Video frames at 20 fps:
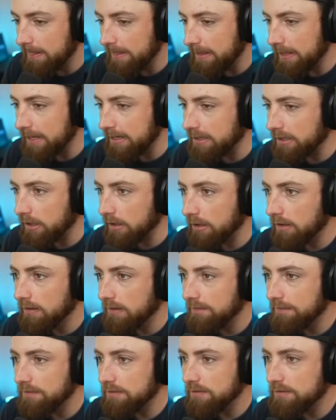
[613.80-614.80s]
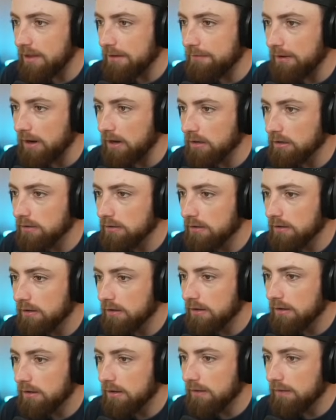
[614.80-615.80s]
hit here. Stay fair.
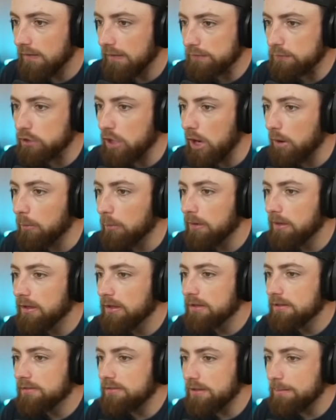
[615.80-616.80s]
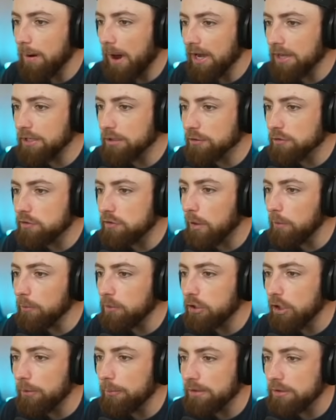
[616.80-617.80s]
Let's go. See, Body, you're so
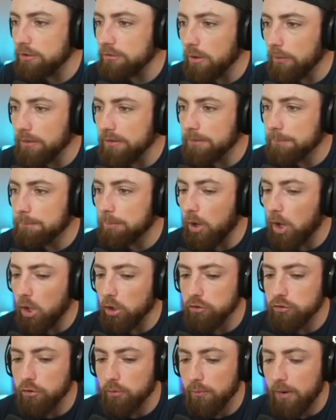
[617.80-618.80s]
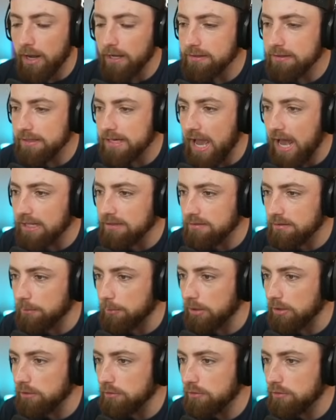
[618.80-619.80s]
good when you don't hit the ball directly at
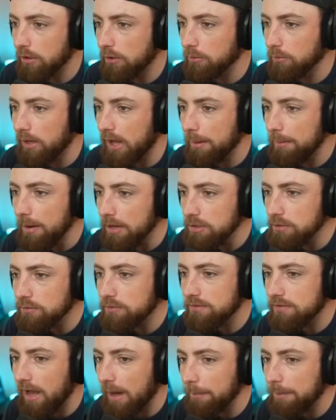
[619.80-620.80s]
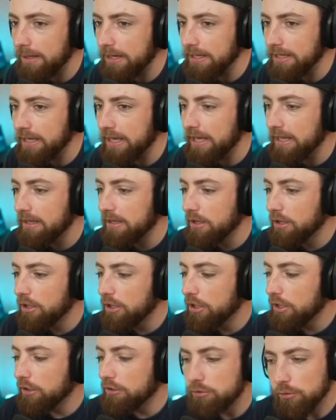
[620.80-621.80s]
someone. So how about you stop hitting it
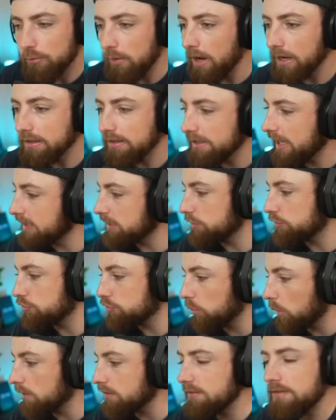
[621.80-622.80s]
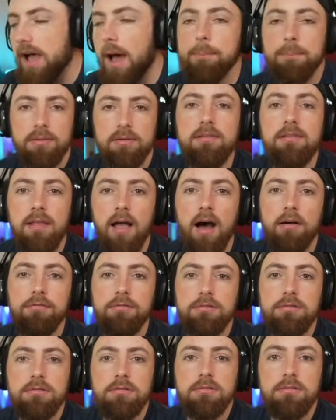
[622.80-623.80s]
directly at the shortstop and stuff
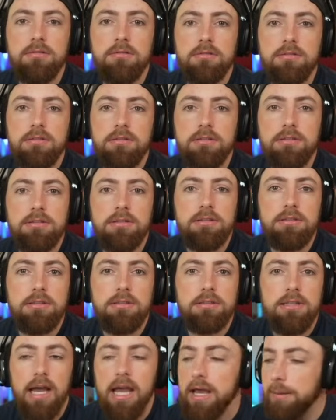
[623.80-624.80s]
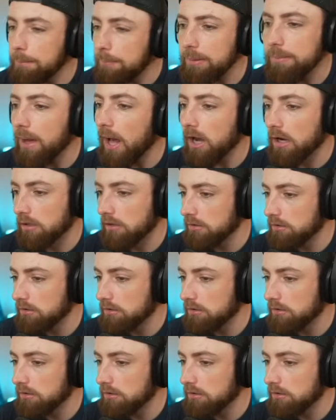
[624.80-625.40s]
and be better,